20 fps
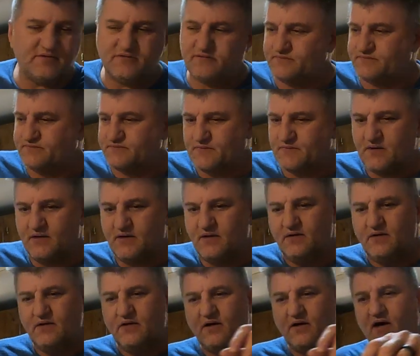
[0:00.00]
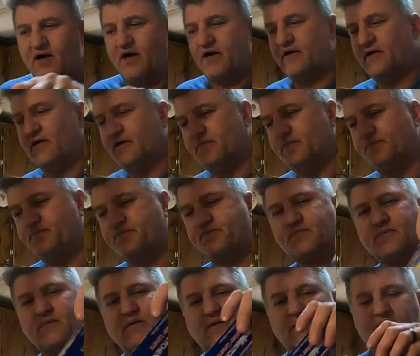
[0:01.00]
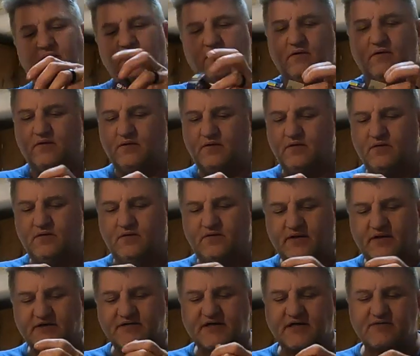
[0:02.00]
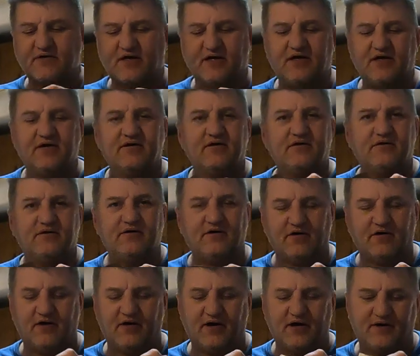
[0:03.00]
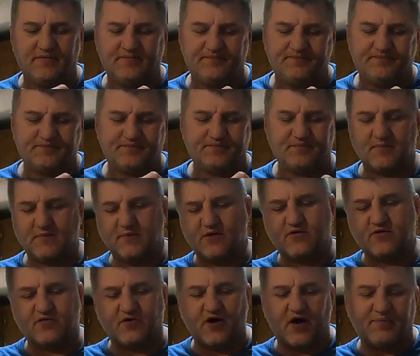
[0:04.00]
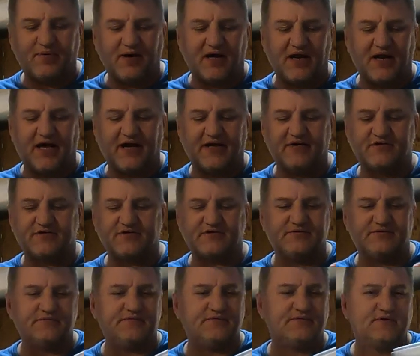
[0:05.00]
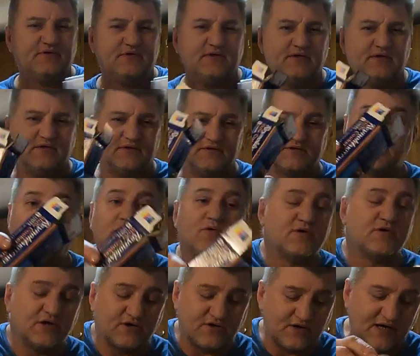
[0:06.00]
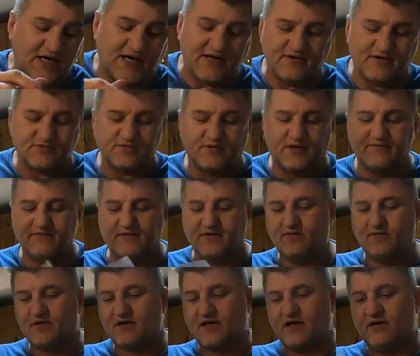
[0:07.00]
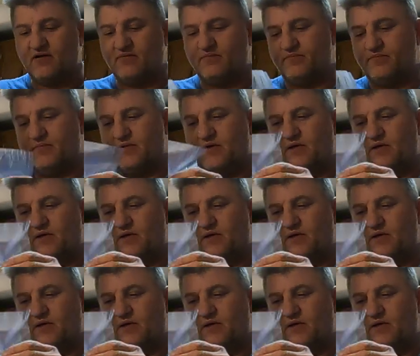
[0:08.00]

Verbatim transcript: all right, um, these things right here are uh, crock pot liners, slow cooker liners, whatever they want to call them.